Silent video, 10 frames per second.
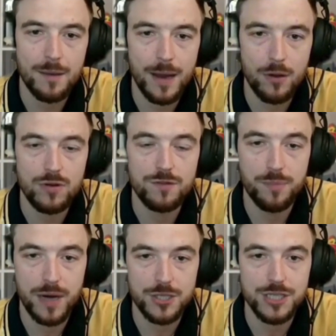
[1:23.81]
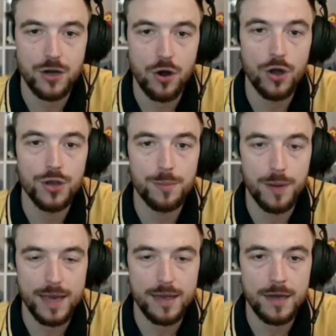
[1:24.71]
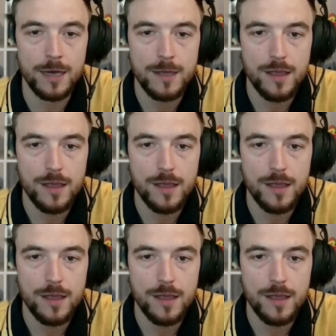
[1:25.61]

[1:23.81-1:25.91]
amount of budget on a player